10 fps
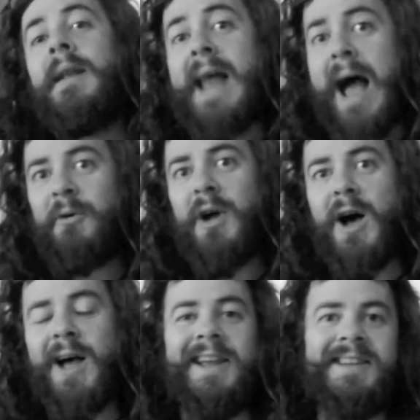Now,
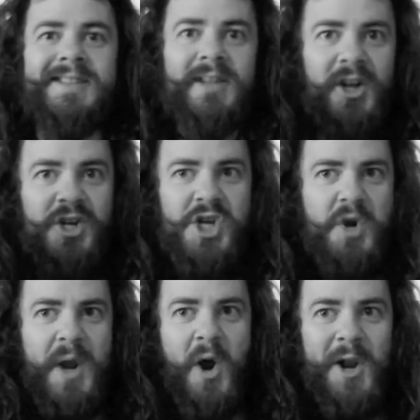guys,
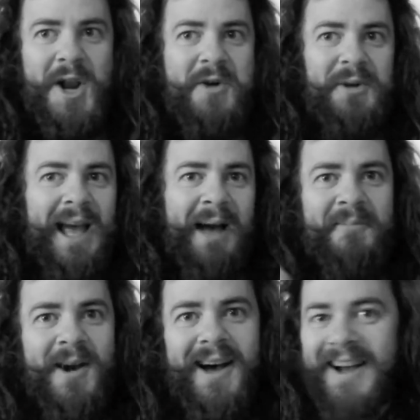shooting on a new
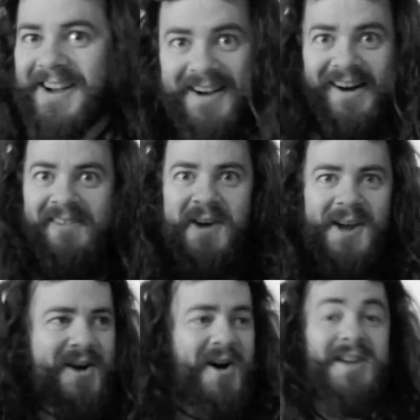camera. Oh my
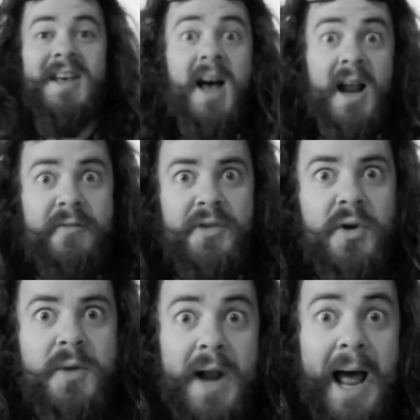God, I never
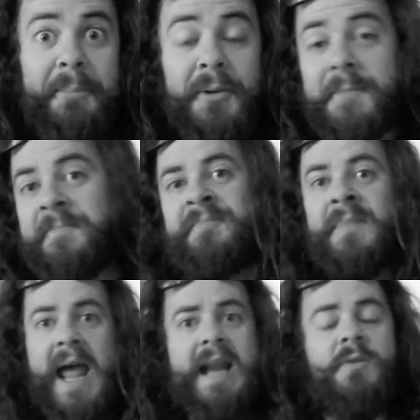thought it would happen.
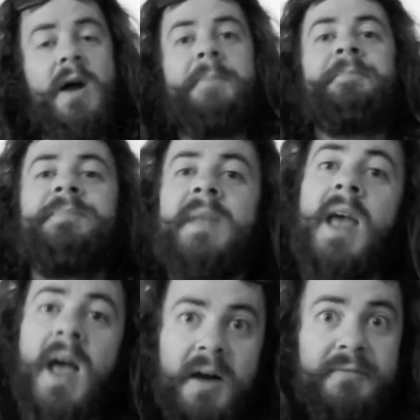Anyway,
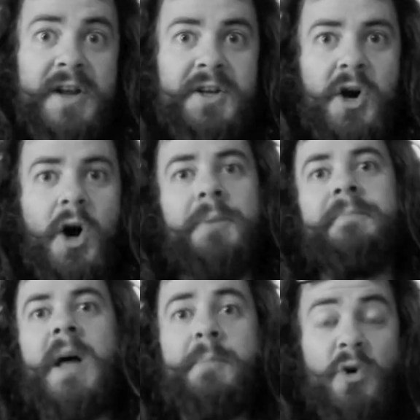
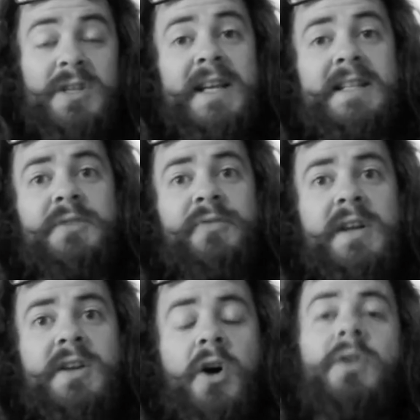VidCon. I bought tickets to
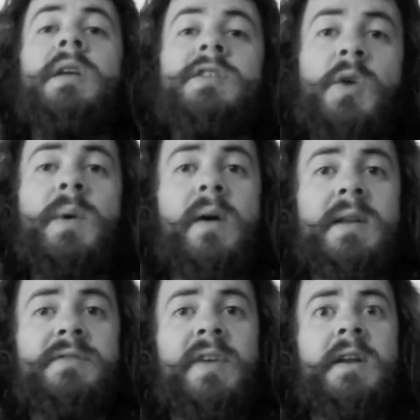VidCon, so we're
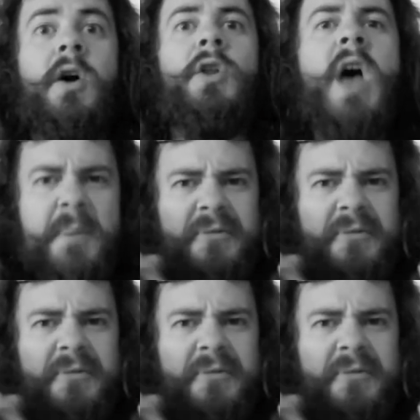going to VidCon.